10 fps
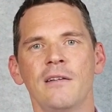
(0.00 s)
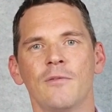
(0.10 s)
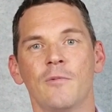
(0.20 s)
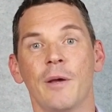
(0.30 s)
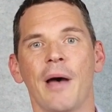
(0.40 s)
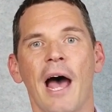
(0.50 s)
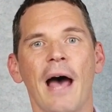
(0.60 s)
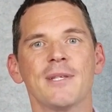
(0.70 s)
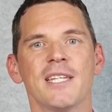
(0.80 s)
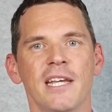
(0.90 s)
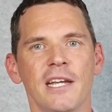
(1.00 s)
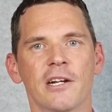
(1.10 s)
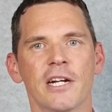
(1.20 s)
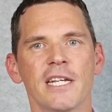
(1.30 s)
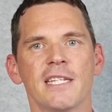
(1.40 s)
where perhaps an
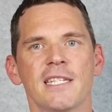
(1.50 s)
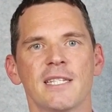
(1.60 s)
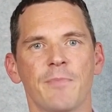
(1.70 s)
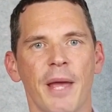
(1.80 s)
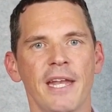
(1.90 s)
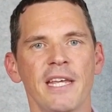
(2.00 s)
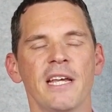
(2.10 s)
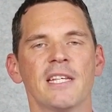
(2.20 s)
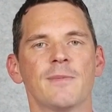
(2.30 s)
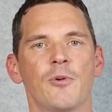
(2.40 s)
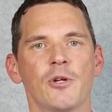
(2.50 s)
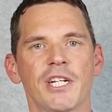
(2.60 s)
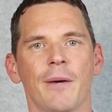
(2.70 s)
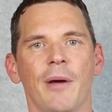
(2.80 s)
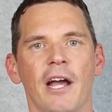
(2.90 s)
increase in spending has pushed
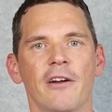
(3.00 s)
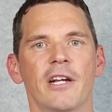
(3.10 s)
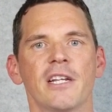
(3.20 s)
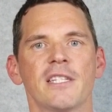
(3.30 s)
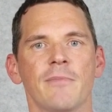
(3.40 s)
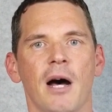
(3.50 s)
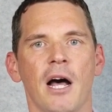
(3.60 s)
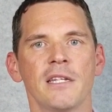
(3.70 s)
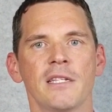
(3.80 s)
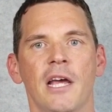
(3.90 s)
up aggregate demand